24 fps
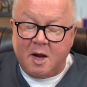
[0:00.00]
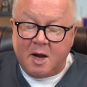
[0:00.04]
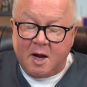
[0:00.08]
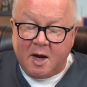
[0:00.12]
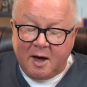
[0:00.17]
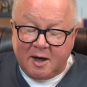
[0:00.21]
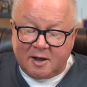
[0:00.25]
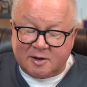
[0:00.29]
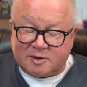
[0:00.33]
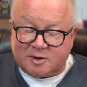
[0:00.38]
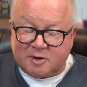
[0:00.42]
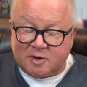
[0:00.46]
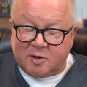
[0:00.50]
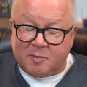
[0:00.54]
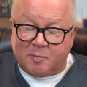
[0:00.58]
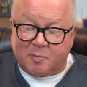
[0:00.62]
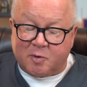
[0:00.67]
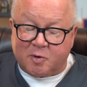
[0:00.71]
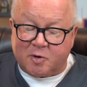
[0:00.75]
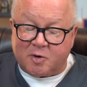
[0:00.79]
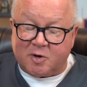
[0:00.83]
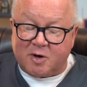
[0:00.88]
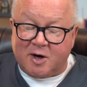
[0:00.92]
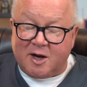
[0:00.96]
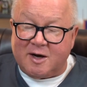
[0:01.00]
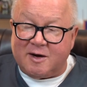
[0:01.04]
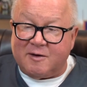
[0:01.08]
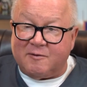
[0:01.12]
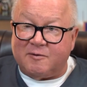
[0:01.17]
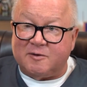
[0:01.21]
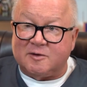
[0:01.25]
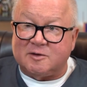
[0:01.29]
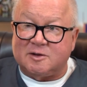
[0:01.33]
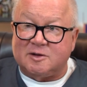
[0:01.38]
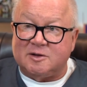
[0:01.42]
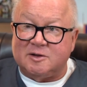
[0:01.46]
Also, the borderline
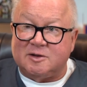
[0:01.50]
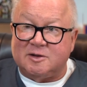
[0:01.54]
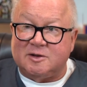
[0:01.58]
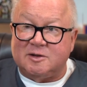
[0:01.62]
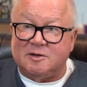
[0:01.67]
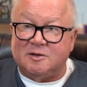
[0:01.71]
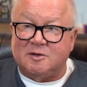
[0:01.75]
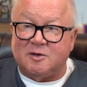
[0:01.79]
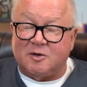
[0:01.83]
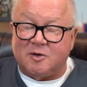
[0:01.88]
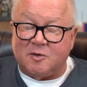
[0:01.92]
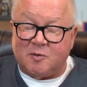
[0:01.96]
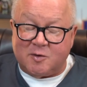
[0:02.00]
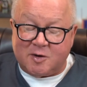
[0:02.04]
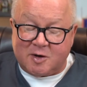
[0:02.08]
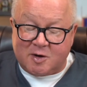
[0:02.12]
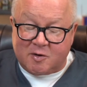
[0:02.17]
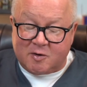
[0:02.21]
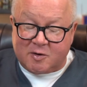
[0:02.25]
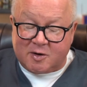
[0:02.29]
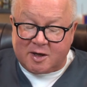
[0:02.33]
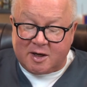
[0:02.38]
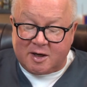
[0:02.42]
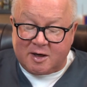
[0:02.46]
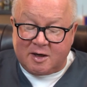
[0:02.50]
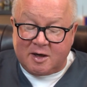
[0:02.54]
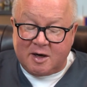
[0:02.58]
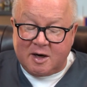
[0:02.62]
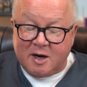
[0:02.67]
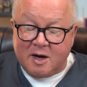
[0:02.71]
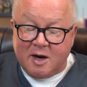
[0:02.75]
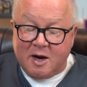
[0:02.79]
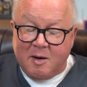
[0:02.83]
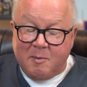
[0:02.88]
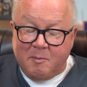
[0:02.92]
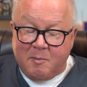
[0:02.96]
deficiencies here we go again
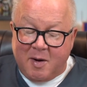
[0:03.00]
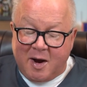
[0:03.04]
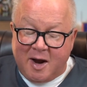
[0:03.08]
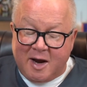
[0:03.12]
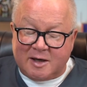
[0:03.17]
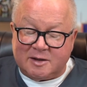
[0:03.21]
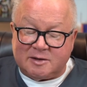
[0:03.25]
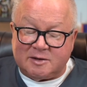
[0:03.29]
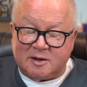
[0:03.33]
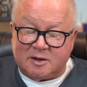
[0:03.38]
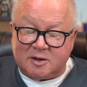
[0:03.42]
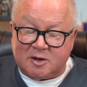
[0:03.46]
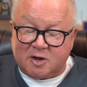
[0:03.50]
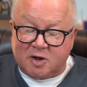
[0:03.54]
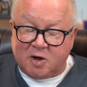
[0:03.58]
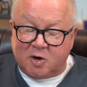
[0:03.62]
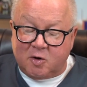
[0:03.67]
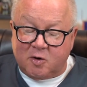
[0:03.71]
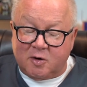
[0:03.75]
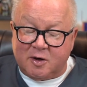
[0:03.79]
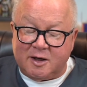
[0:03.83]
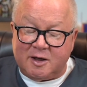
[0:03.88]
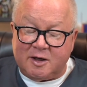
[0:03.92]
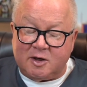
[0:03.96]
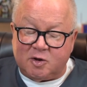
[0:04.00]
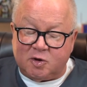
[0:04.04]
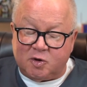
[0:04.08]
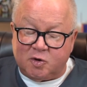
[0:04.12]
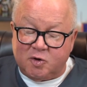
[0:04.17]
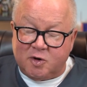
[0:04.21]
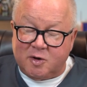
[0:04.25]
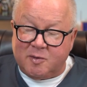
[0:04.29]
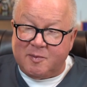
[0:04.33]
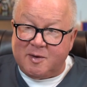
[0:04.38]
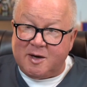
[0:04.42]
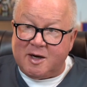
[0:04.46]
biotin, choline,
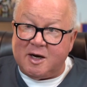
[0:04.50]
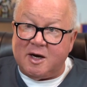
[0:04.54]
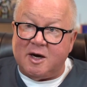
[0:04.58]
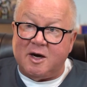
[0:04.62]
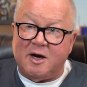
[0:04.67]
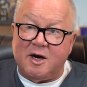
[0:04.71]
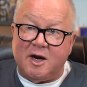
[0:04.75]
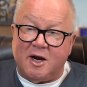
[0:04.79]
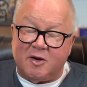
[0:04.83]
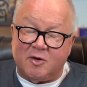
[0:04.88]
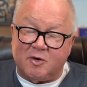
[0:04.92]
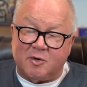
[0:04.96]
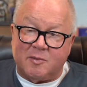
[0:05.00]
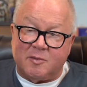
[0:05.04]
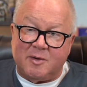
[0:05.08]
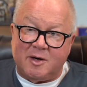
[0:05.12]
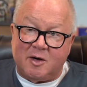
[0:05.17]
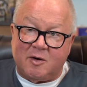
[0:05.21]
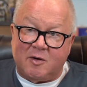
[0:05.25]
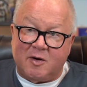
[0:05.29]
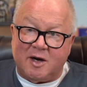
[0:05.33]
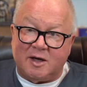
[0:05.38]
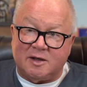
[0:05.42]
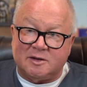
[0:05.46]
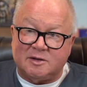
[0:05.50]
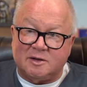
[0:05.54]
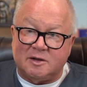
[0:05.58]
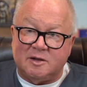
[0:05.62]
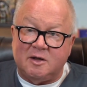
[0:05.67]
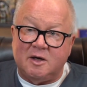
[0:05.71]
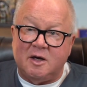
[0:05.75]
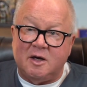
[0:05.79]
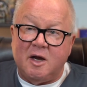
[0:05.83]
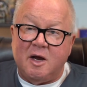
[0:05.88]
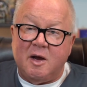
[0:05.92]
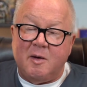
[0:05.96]
glutamine, another amino acid,
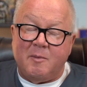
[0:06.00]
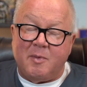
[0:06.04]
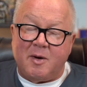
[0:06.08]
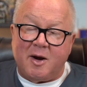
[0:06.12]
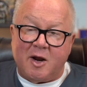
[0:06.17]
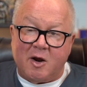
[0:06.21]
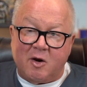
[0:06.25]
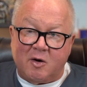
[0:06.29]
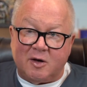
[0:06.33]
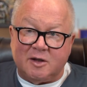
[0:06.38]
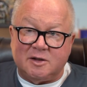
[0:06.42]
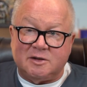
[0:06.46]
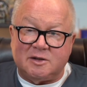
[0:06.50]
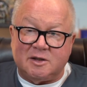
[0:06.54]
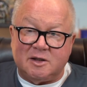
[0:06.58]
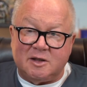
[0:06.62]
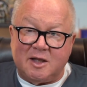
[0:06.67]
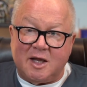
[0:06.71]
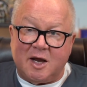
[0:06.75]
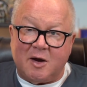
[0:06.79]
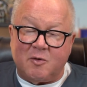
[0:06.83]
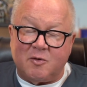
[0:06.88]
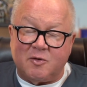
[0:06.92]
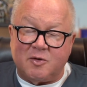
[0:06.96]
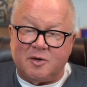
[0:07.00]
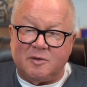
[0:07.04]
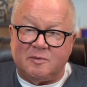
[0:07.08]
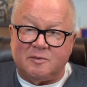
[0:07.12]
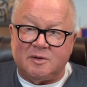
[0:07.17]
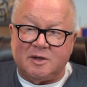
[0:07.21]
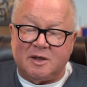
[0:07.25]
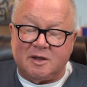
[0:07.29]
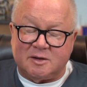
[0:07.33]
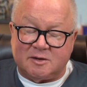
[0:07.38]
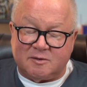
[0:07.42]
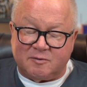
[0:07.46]
but I only see that with
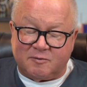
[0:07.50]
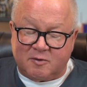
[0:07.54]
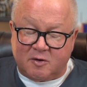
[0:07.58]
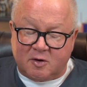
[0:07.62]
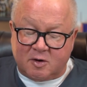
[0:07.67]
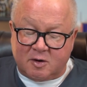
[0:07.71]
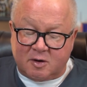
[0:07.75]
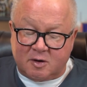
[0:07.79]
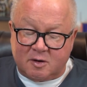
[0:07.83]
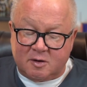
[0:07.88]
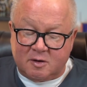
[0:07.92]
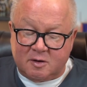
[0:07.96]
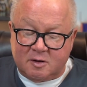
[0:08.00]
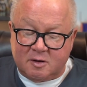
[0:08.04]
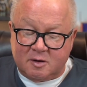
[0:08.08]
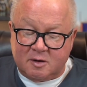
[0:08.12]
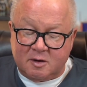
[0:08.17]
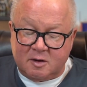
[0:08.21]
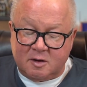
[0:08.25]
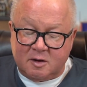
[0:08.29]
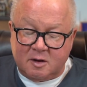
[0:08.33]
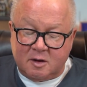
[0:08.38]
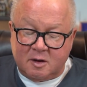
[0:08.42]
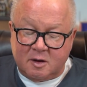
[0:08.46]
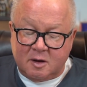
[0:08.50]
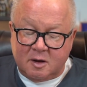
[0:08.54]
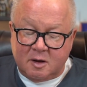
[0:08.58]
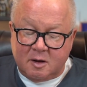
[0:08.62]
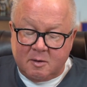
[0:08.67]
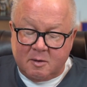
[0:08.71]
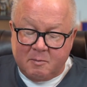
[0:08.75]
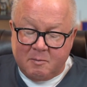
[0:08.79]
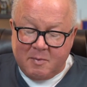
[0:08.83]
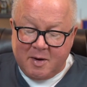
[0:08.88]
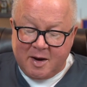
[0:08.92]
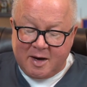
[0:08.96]
MTHFR
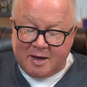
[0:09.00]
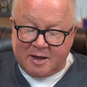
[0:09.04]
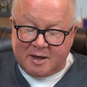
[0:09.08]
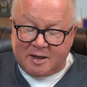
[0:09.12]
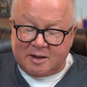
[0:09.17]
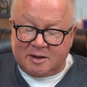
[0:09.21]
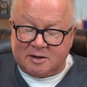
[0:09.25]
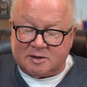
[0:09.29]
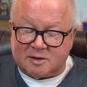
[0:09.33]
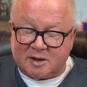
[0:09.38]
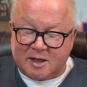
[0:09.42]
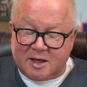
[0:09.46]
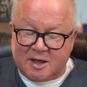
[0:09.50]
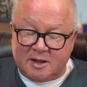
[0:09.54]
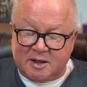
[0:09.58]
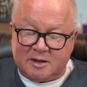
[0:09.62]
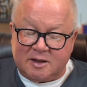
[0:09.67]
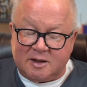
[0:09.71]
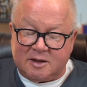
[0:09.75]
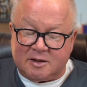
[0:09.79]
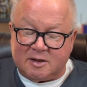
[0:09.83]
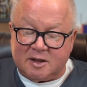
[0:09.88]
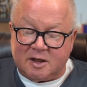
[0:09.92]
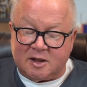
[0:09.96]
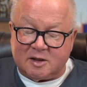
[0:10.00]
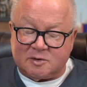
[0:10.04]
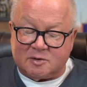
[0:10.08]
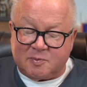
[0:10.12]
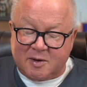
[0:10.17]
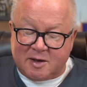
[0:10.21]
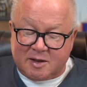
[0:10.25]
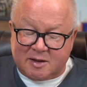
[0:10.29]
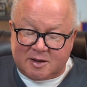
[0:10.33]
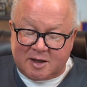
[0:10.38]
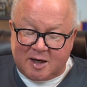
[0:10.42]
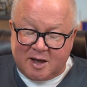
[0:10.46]
manganese can't detox,
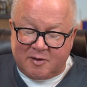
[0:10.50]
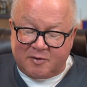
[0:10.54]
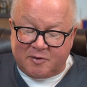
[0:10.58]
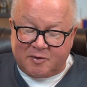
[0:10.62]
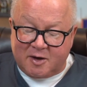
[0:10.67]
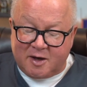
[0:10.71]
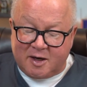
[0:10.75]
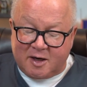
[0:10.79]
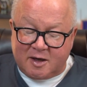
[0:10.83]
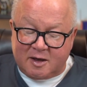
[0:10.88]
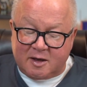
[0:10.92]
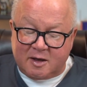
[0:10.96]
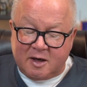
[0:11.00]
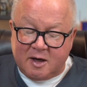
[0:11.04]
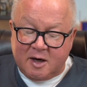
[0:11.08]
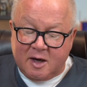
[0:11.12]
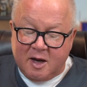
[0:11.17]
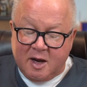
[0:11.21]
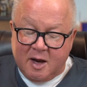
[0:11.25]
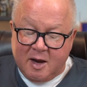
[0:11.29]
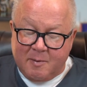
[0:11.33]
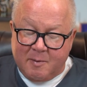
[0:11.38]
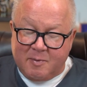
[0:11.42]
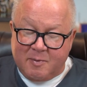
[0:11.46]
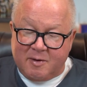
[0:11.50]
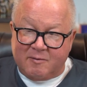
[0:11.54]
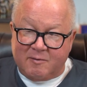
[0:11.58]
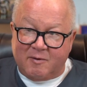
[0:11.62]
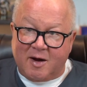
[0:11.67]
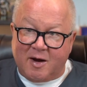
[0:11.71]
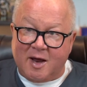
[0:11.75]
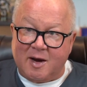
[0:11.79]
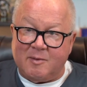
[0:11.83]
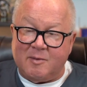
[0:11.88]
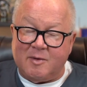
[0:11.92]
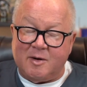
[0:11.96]
pantothenate, a B
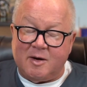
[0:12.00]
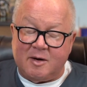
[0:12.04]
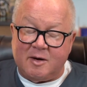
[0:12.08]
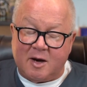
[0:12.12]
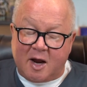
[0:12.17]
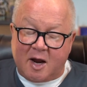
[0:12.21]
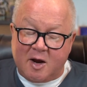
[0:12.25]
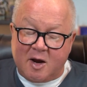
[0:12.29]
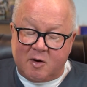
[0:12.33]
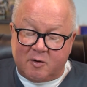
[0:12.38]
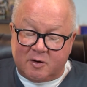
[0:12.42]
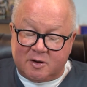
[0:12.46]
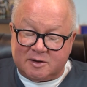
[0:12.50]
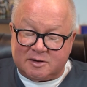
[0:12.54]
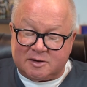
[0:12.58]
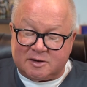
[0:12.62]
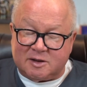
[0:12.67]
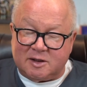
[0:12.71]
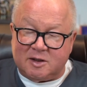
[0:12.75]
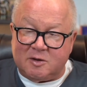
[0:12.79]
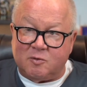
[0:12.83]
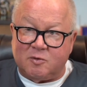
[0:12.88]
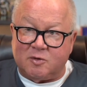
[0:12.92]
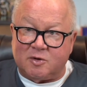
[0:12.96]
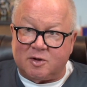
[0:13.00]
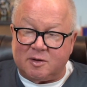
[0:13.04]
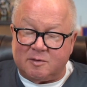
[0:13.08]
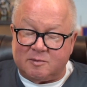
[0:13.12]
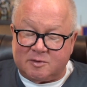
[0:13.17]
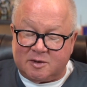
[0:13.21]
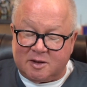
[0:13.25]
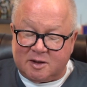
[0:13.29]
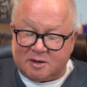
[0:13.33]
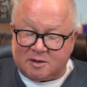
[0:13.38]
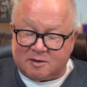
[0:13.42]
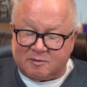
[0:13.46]
vitamin I only see with
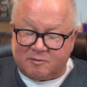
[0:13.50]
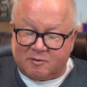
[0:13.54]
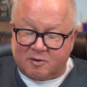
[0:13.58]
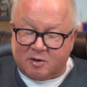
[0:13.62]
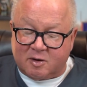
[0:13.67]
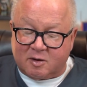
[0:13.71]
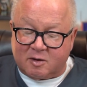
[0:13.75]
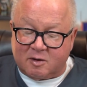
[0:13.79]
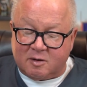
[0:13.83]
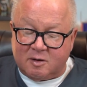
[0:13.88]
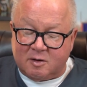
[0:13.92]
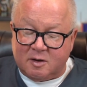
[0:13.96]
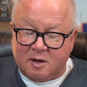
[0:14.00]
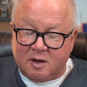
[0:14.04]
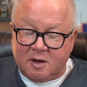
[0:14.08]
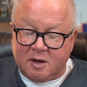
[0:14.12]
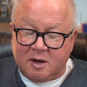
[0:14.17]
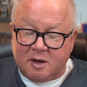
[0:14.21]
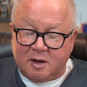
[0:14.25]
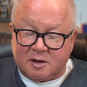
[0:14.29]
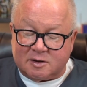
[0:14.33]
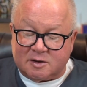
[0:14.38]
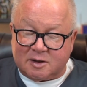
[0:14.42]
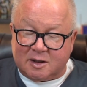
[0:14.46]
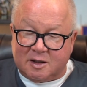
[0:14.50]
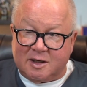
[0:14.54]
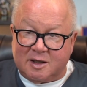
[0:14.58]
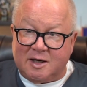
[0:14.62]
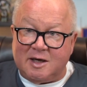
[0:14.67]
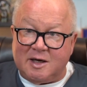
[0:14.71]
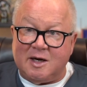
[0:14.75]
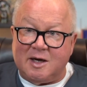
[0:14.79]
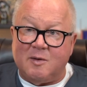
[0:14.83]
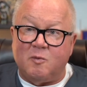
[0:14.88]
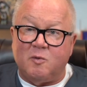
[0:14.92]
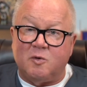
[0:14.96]
MTHFR,
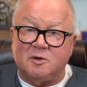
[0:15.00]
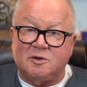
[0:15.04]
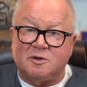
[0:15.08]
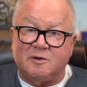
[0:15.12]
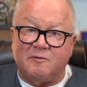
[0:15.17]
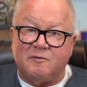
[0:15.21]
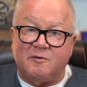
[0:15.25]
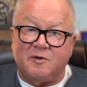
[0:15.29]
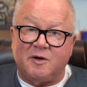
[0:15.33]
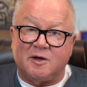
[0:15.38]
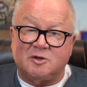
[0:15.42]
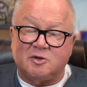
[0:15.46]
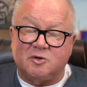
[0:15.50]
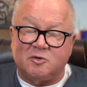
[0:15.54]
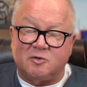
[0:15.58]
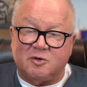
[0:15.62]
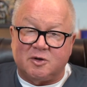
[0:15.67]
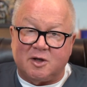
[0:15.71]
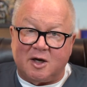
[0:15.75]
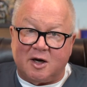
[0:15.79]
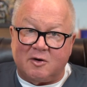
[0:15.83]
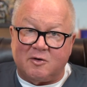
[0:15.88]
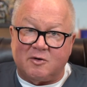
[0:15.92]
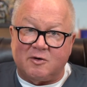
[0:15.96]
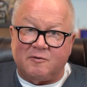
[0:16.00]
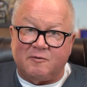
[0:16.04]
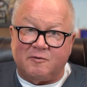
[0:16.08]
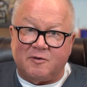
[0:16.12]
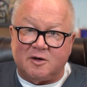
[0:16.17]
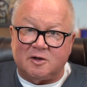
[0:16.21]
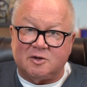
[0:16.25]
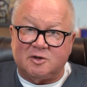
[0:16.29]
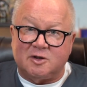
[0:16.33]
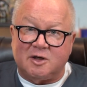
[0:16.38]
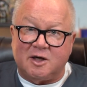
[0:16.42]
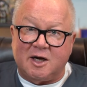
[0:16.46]
selenium, which affects your thyroid
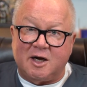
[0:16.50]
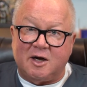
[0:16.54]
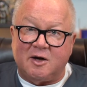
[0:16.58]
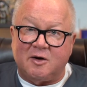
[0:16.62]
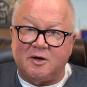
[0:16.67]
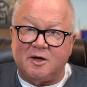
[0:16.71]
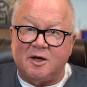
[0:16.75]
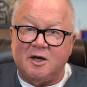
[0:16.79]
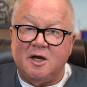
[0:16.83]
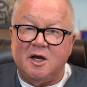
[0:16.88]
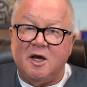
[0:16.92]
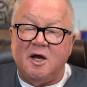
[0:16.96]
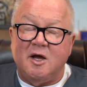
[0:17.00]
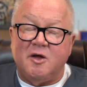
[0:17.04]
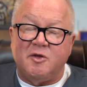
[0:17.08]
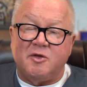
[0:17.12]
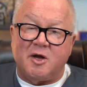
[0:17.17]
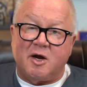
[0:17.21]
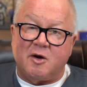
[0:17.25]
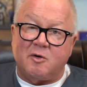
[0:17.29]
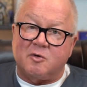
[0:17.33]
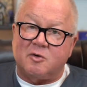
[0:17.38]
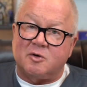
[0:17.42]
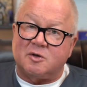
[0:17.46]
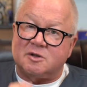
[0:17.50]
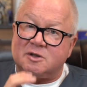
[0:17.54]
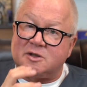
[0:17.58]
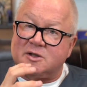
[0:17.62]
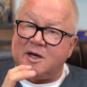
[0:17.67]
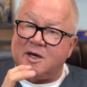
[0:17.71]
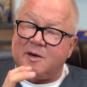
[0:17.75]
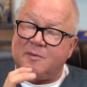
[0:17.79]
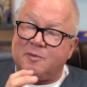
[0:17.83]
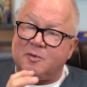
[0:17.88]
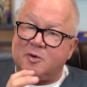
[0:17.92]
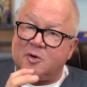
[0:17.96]
functionality, thyroid
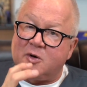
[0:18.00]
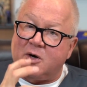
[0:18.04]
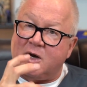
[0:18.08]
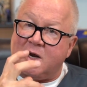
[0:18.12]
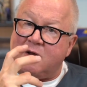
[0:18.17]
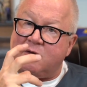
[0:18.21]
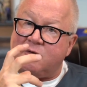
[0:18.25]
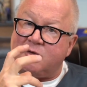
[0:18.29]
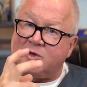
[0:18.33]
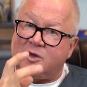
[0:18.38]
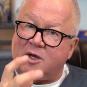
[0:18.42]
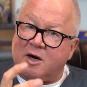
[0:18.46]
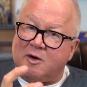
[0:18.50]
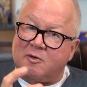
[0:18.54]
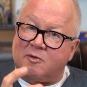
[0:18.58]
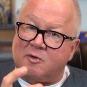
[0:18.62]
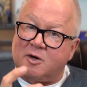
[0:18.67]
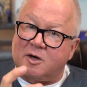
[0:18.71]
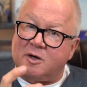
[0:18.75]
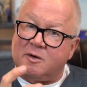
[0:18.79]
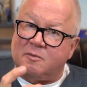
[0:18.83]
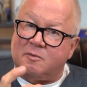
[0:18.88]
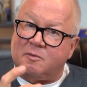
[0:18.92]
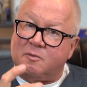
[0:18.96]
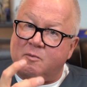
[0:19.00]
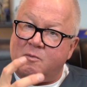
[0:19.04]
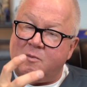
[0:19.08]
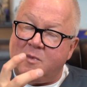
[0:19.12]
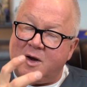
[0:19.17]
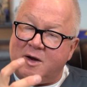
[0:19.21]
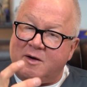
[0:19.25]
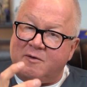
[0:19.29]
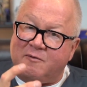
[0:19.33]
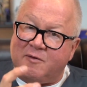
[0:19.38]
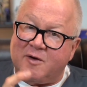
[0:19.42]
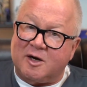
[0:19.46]
receptor, and thyroid
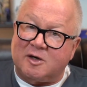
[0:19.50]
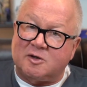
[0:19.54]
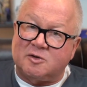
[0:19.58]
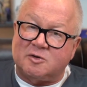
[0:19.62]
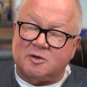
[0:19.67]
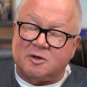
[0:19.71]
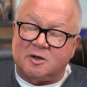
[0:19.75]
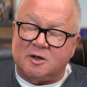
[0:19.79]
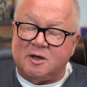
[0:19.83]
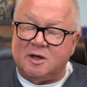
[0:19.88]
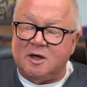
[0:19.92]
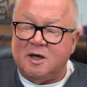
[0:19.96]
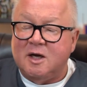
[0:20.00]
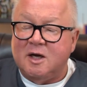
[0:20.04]
manufacturing.